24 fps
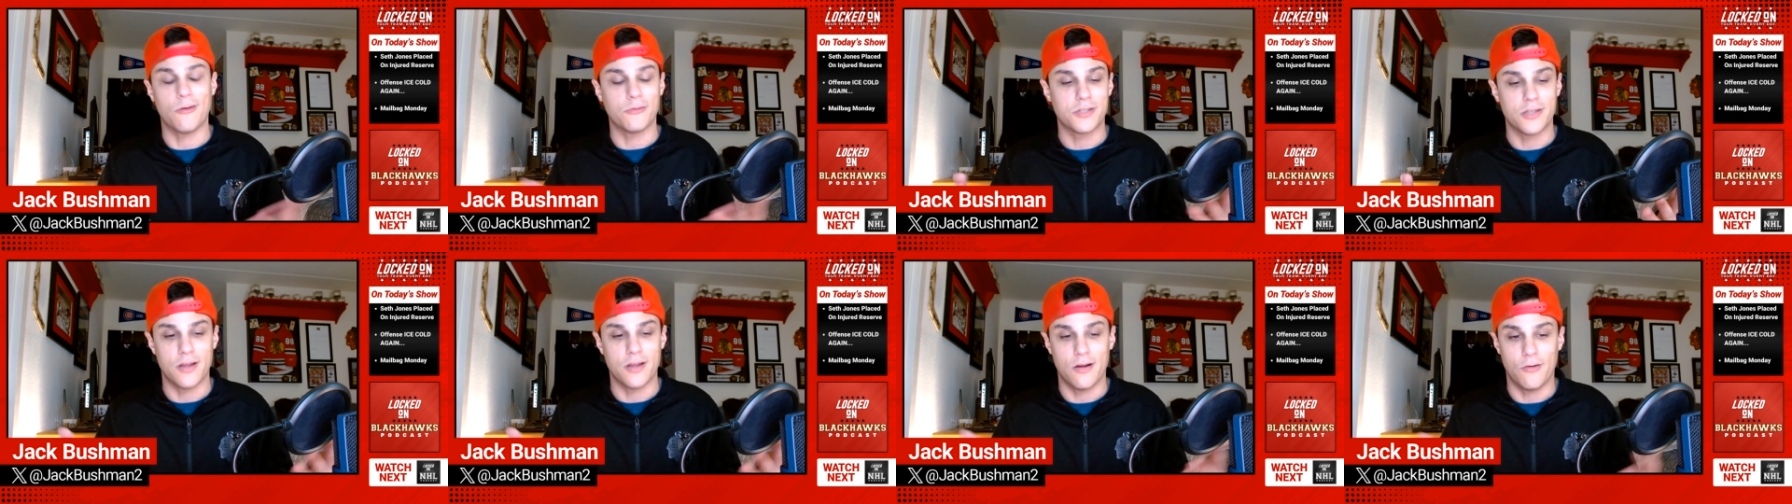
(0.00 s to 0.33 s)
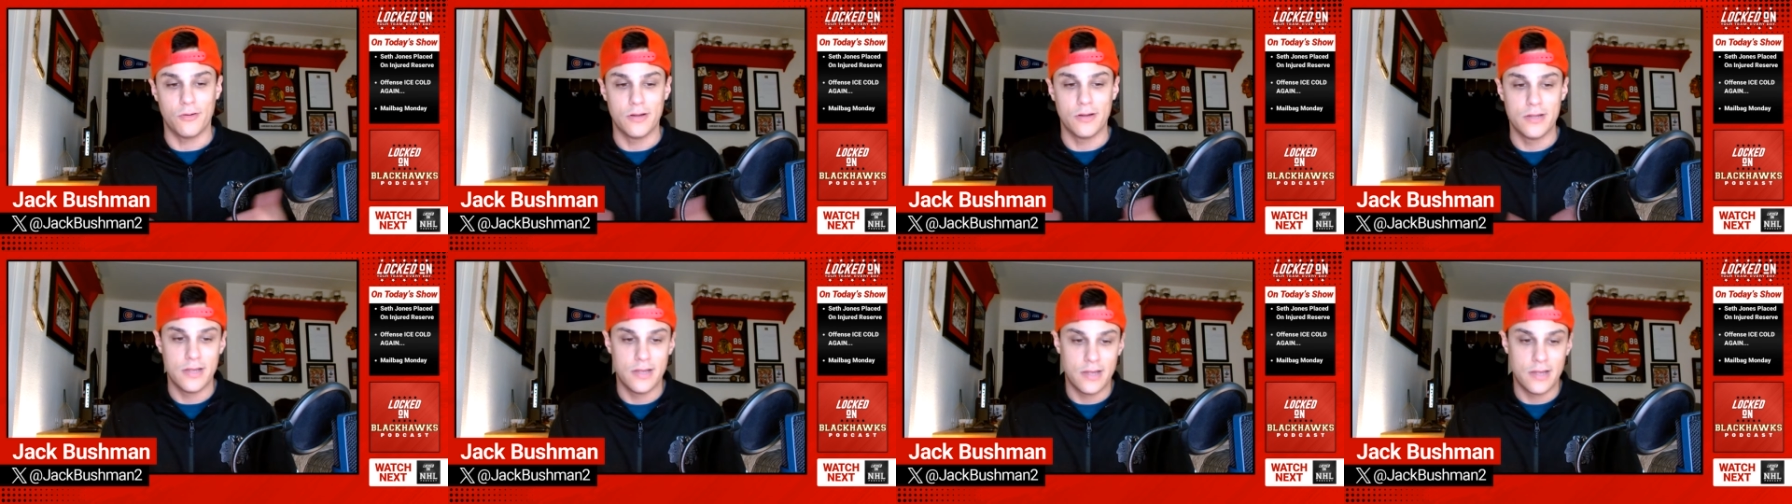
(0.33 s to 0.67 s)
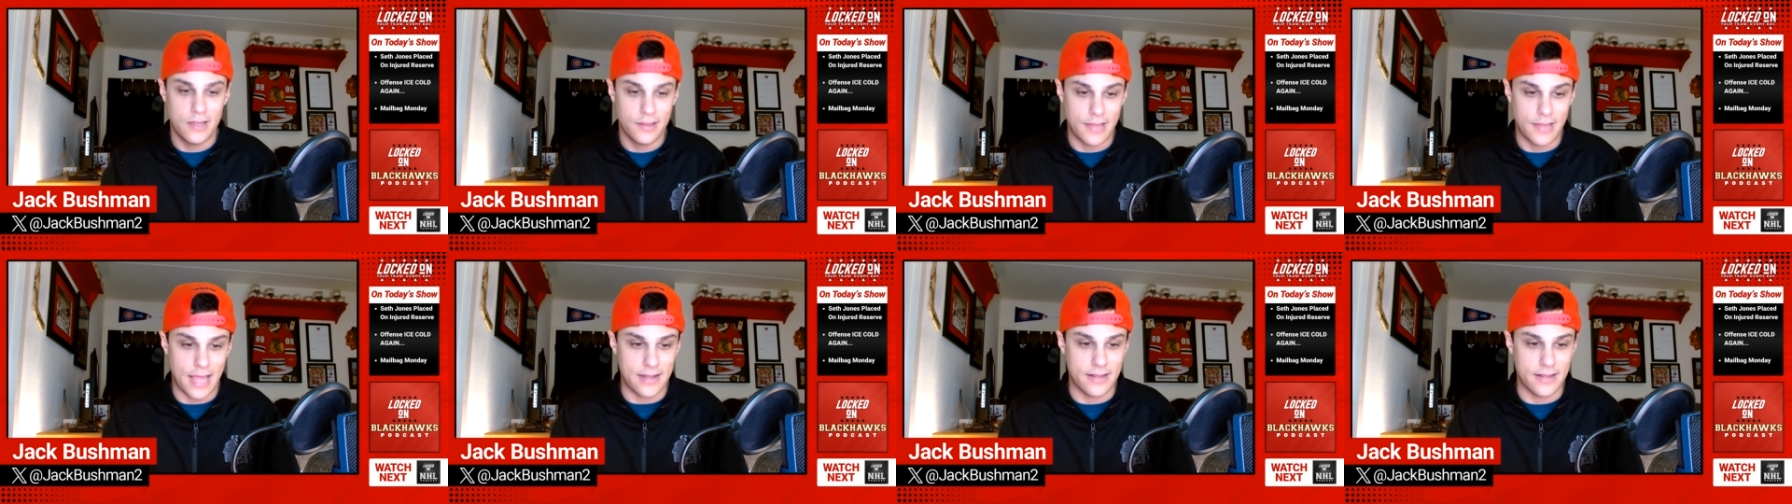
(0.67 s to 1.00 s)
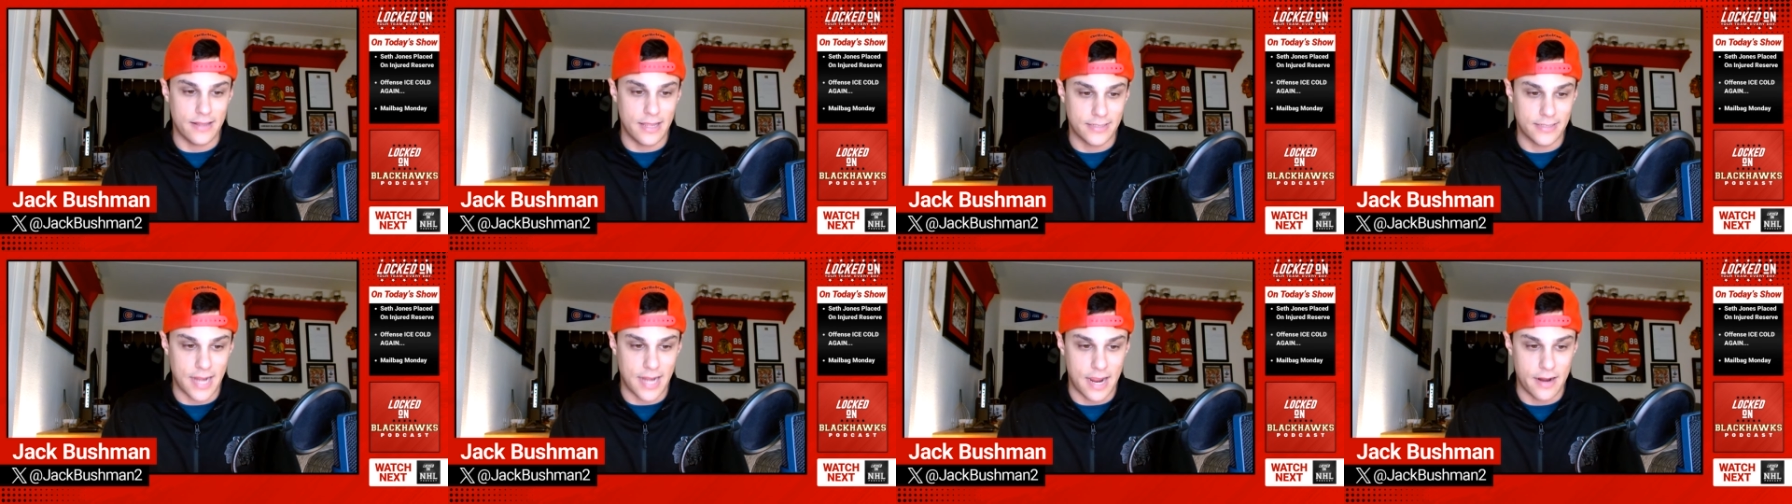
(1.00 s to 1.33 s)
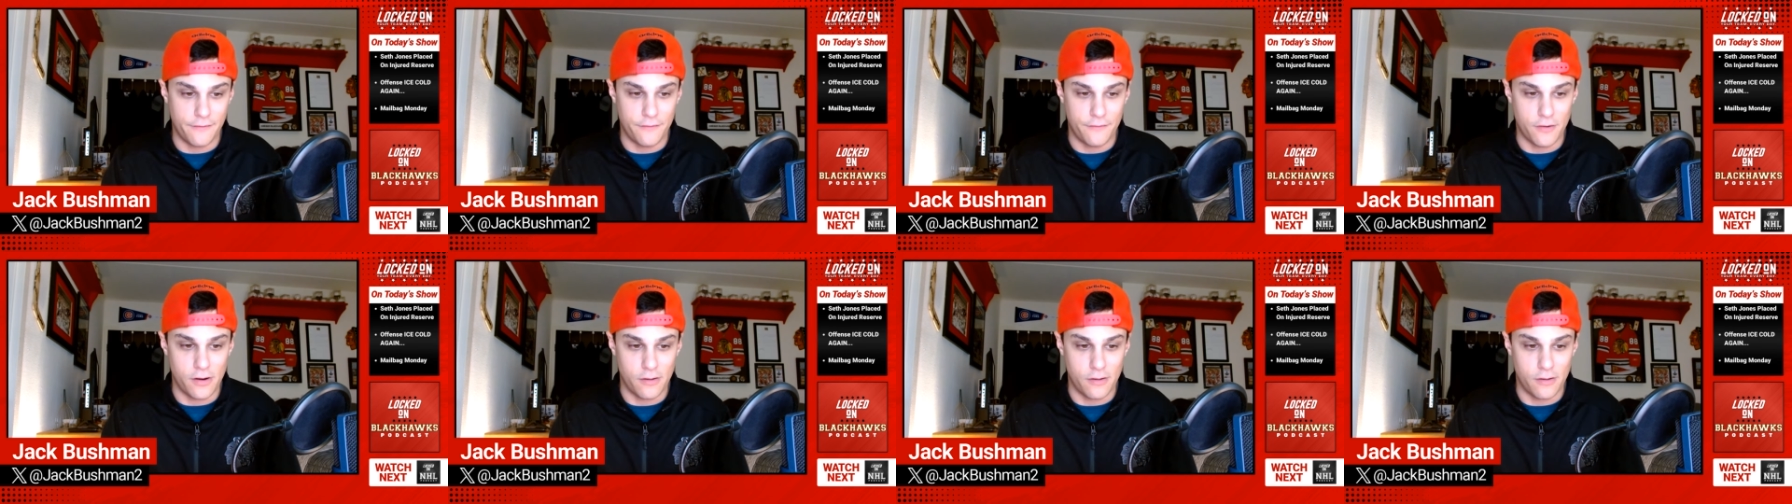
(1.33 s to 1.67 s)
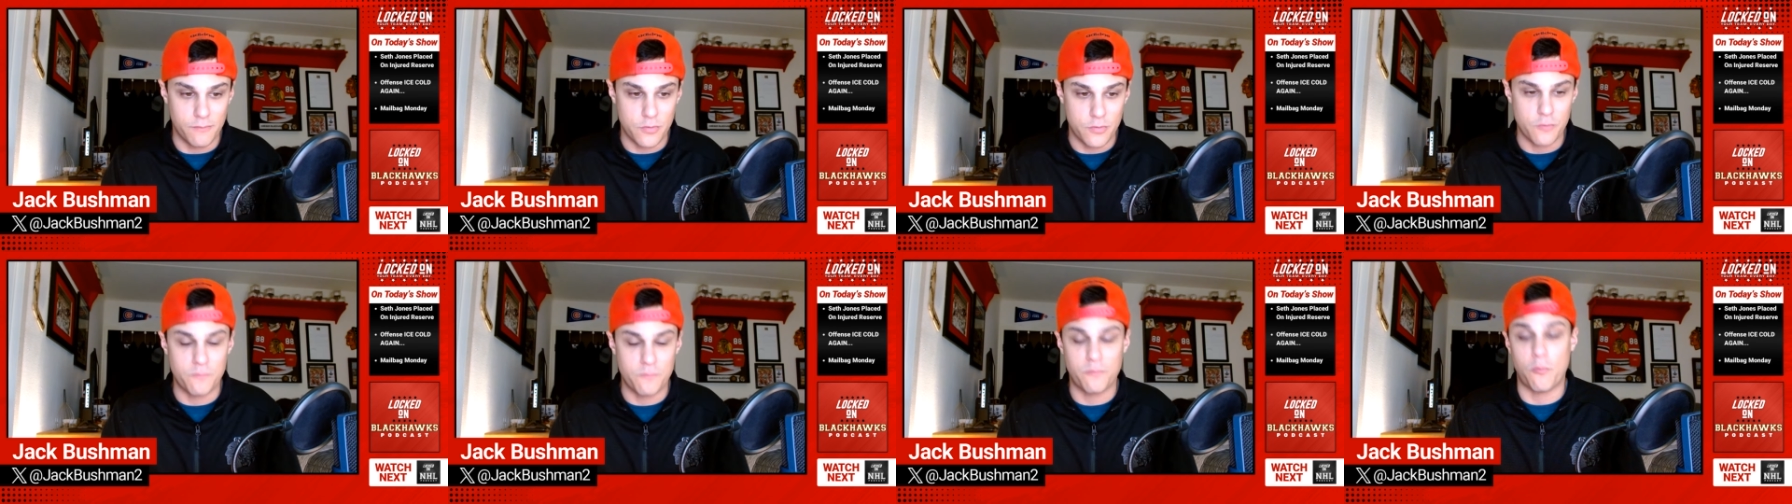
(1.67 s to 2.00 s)
So that that's kind of a
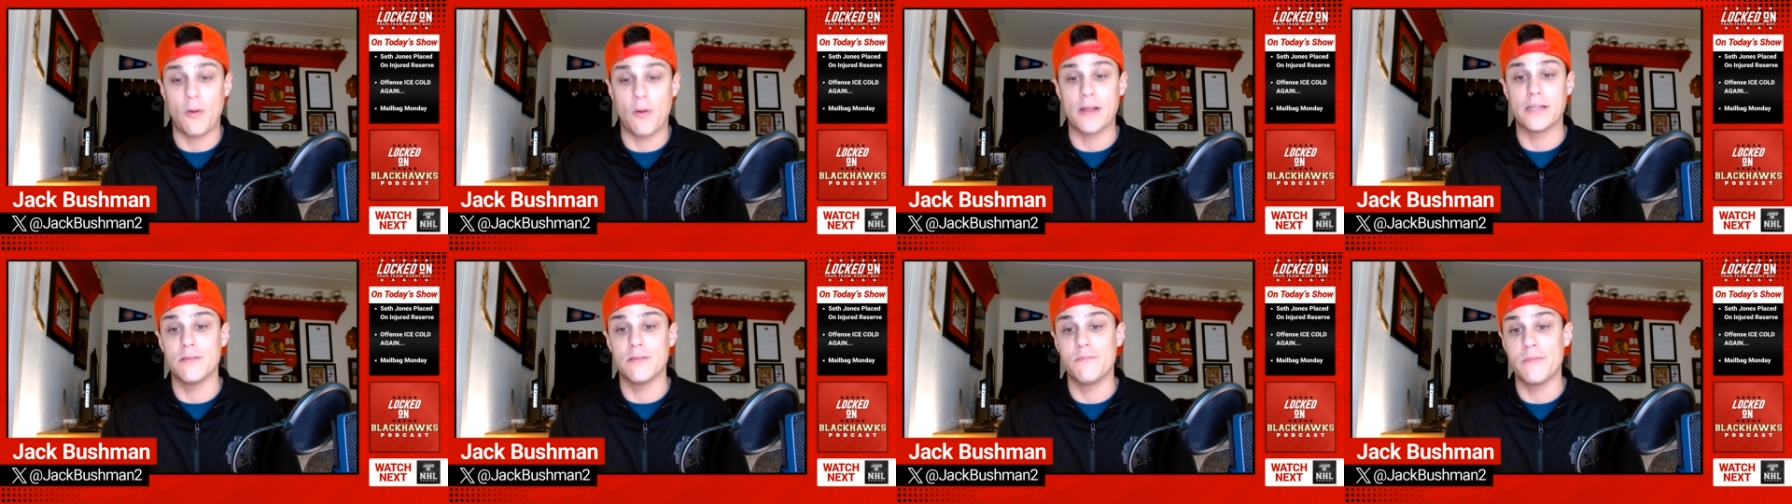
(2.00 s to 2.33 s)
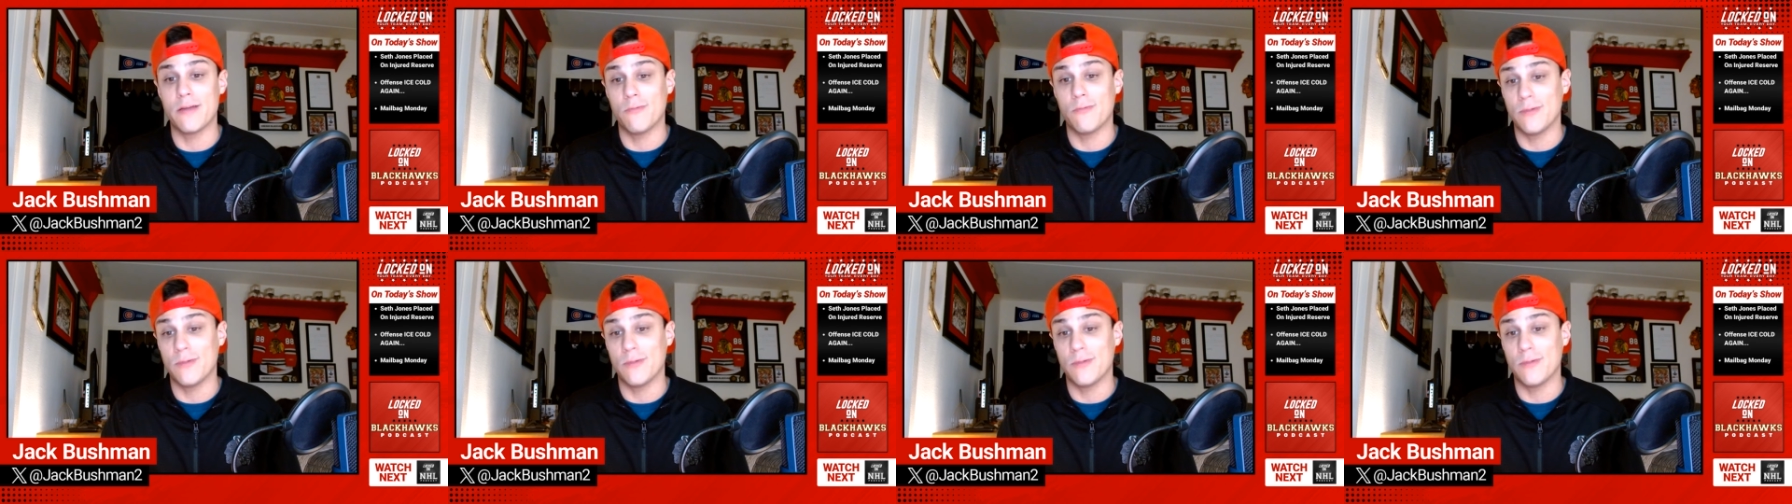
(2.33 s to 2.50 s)
moot point to me.